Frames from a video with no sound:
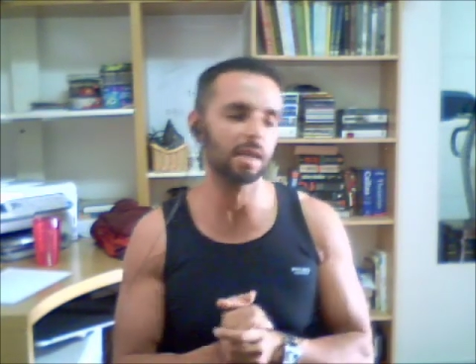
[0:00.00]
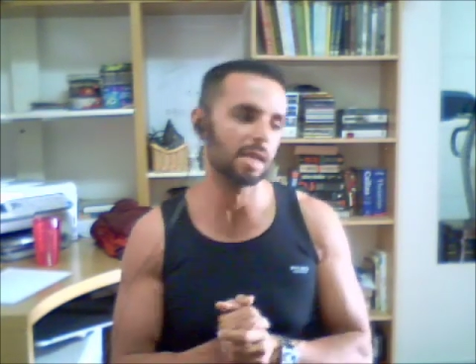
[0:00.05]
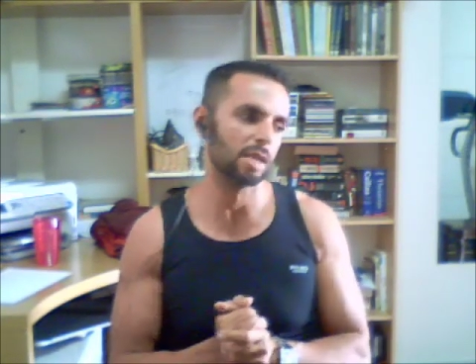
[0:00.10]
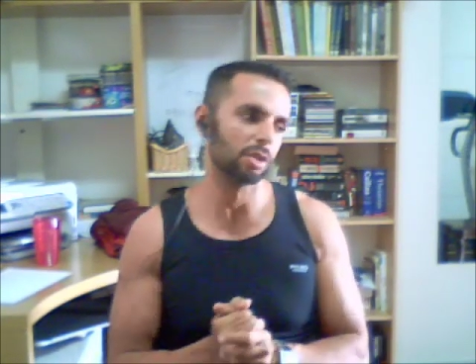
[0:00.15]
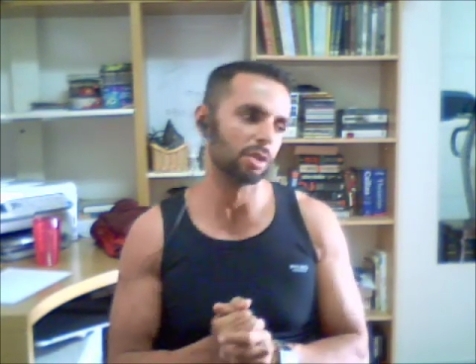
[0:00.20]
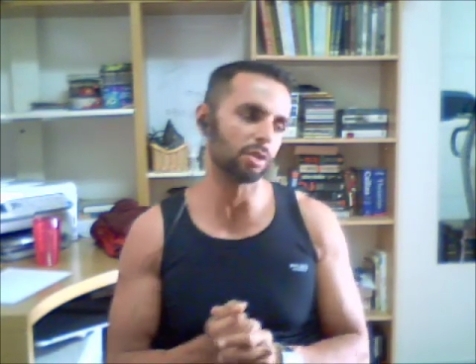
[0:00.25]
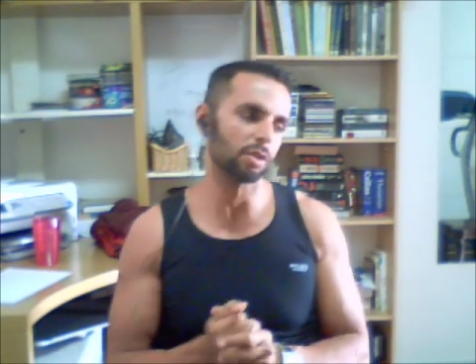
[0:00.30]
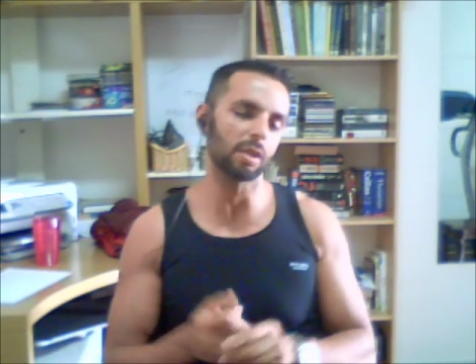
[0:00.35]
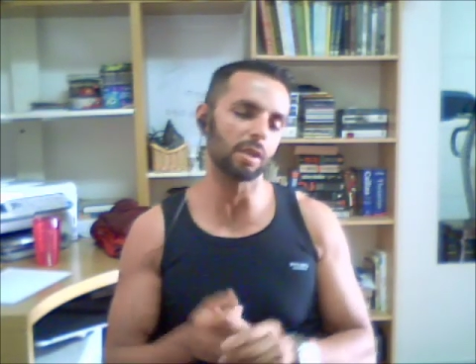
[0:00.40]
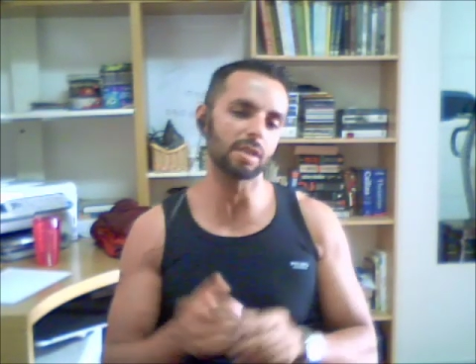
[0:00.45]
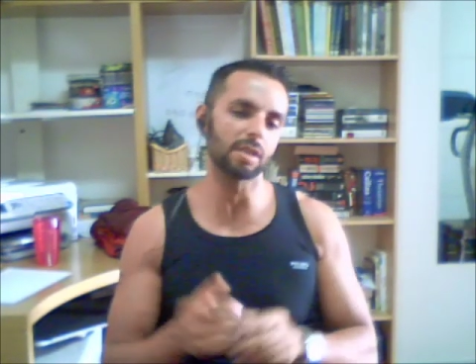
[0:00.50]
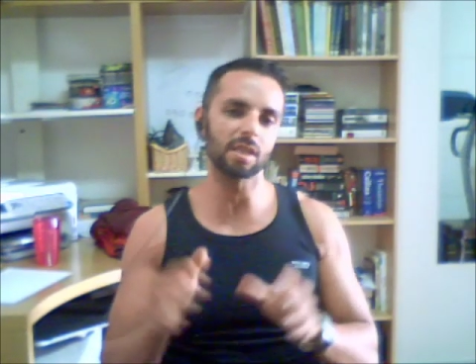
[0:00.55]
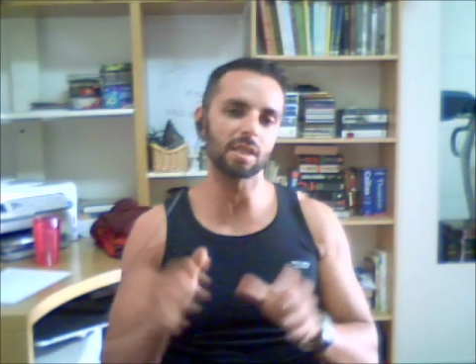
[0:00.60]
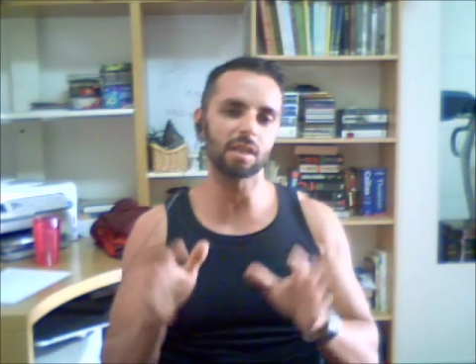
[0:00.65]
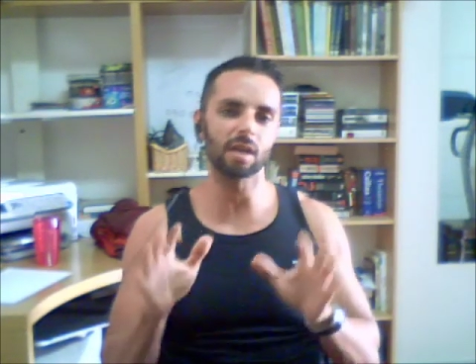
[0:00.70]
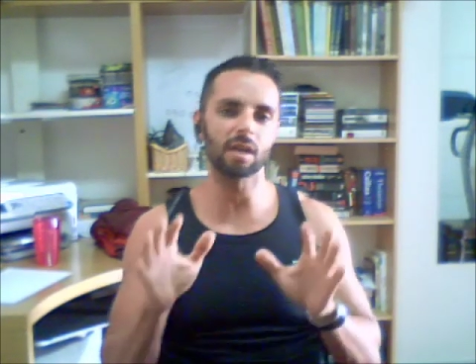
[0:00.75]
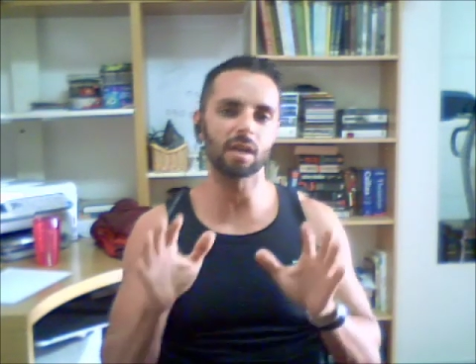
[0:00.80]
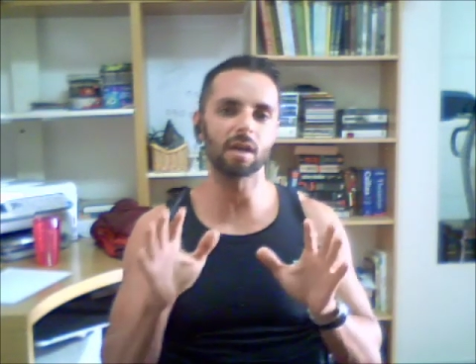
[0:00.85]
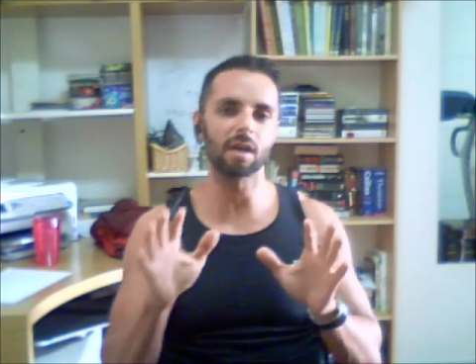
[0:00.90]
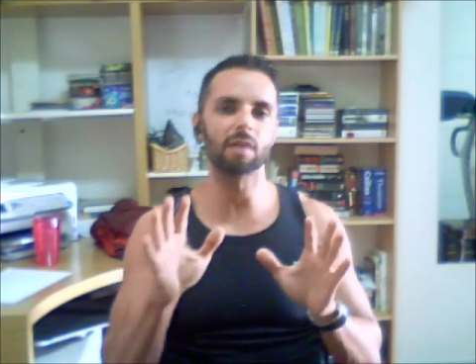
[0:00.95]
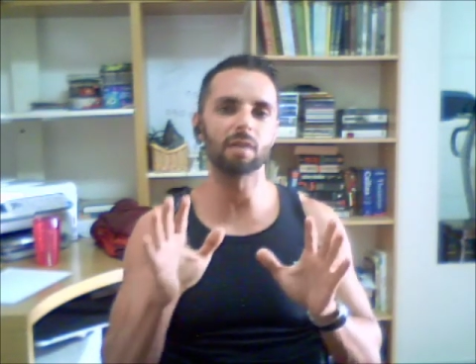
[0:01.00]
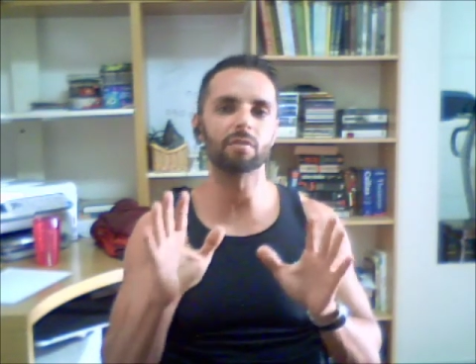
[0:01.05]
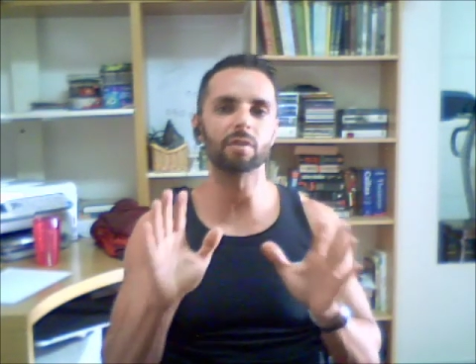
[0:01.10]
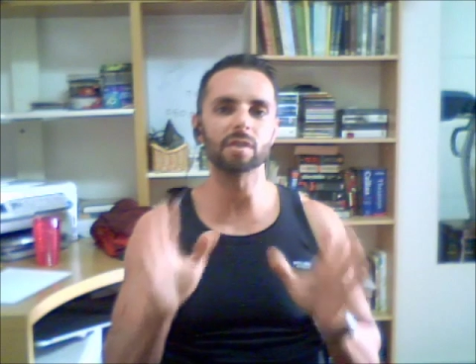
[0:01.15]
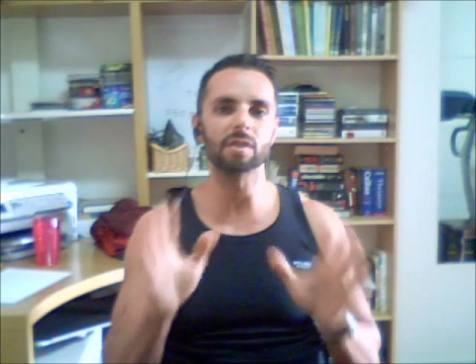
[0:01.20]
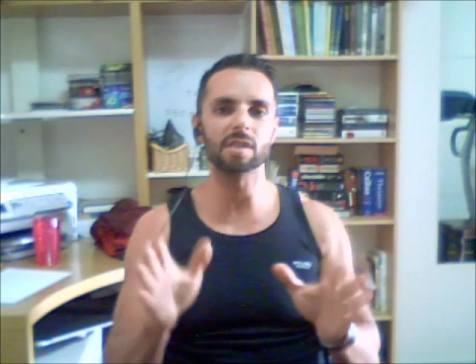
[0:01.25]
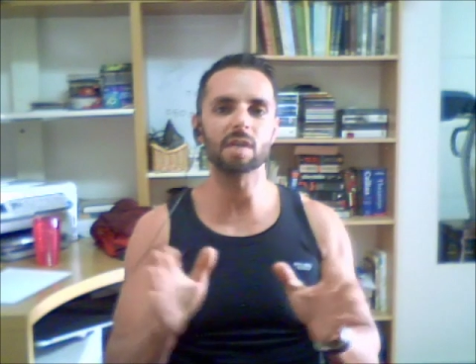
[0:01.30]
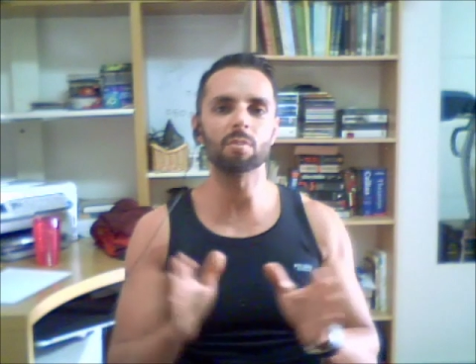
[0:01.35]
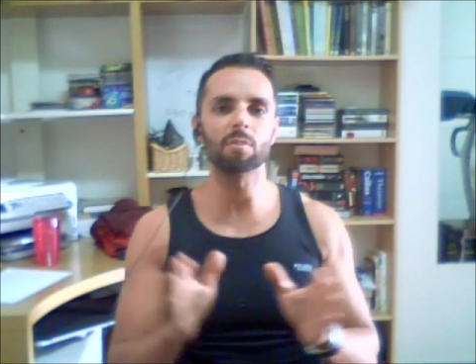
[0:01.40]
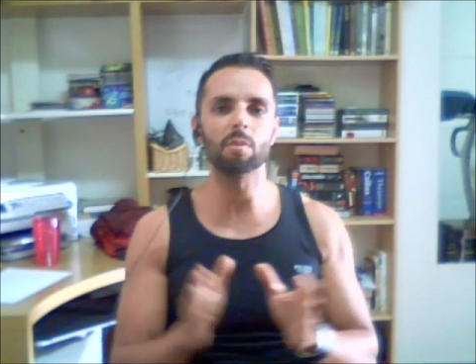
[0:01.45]
So let's say, for
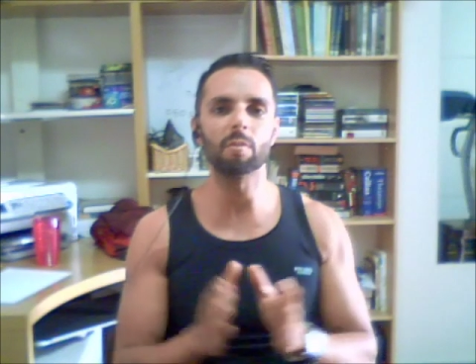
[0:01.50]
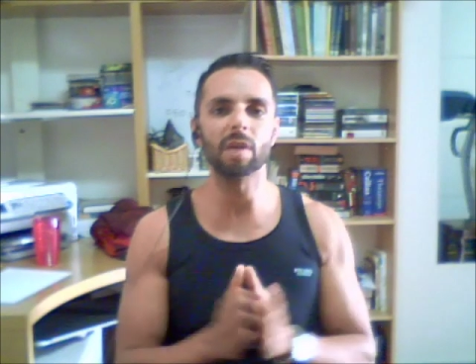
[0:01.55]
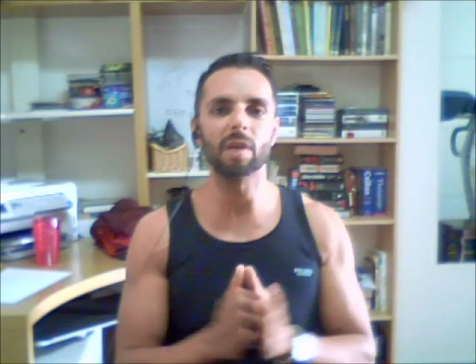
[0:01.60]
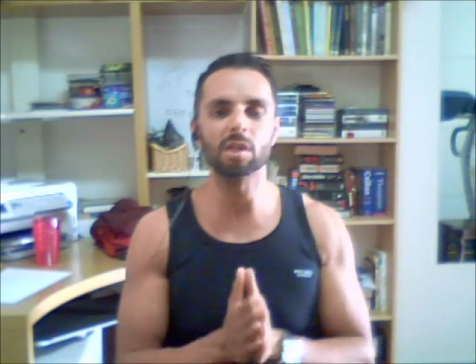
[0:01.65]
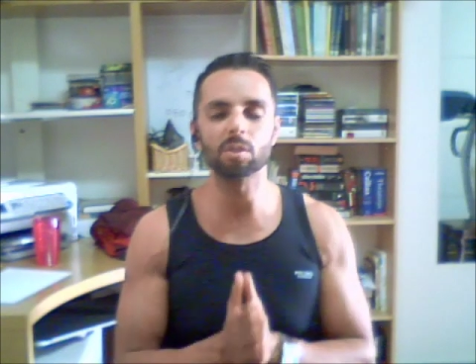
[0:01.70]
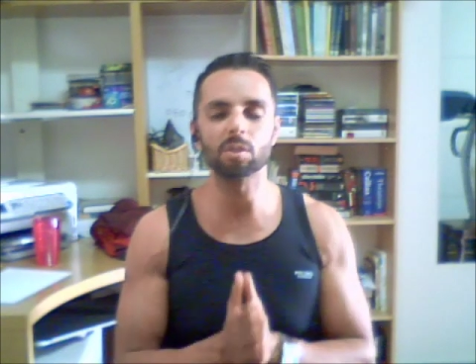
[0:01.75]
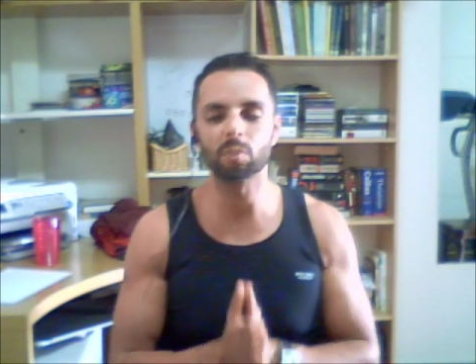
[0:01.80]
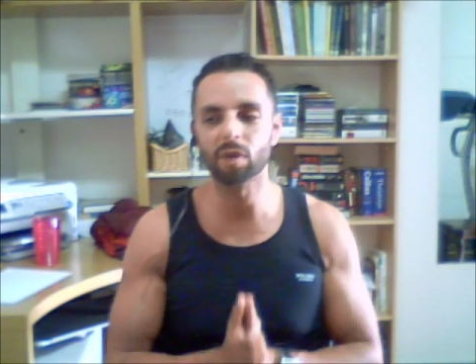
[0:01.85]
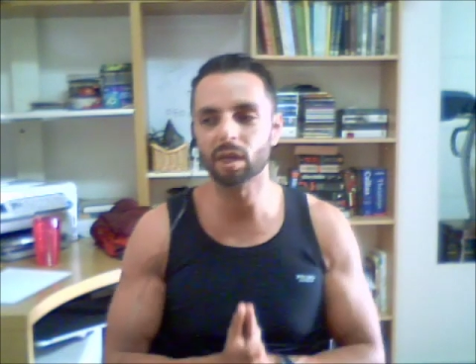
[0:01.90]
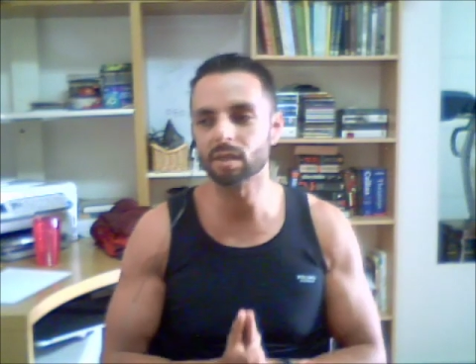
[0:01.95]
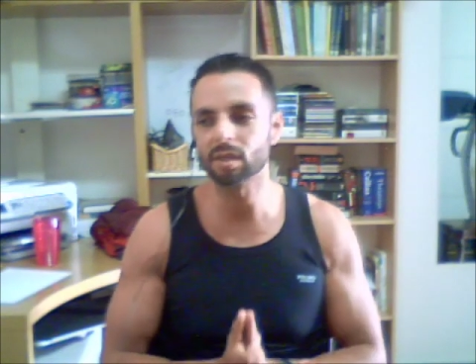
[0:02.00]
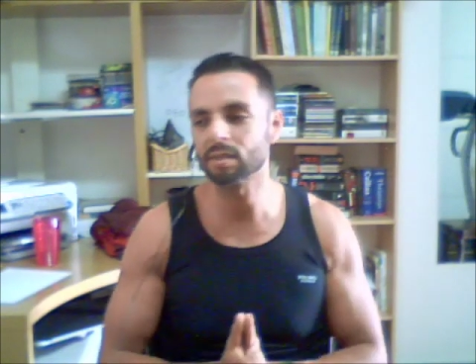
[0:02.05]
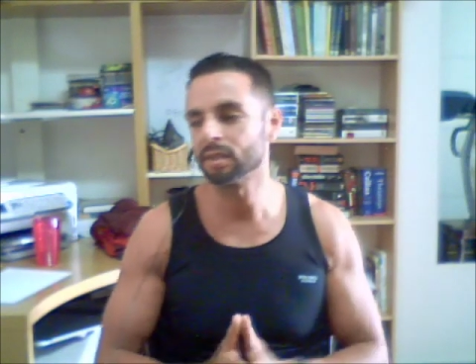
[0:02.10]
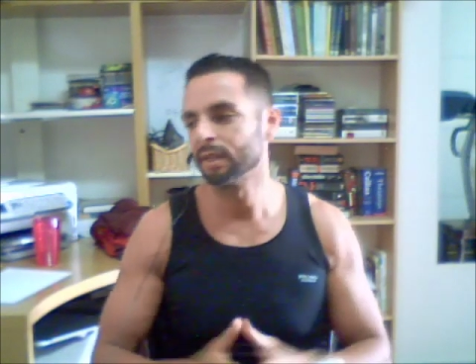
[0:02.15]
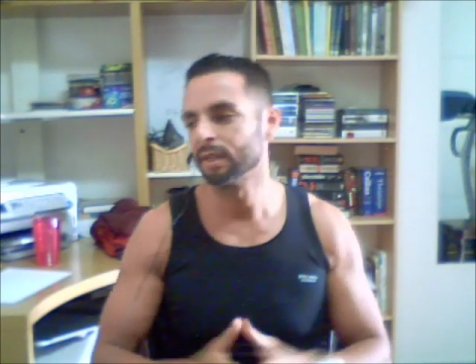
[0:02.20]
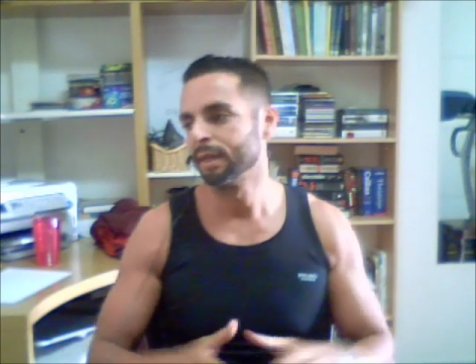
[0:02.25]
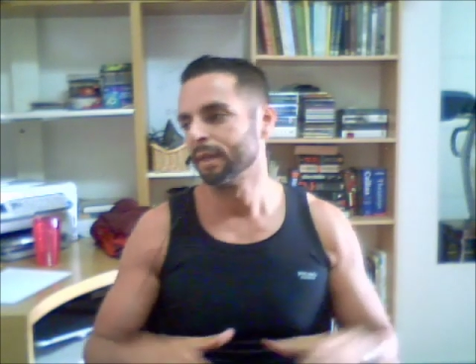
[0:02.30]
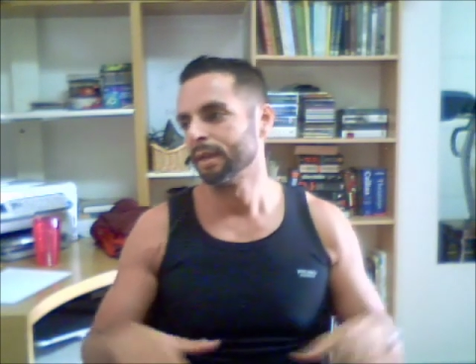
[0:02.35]
example, bench press.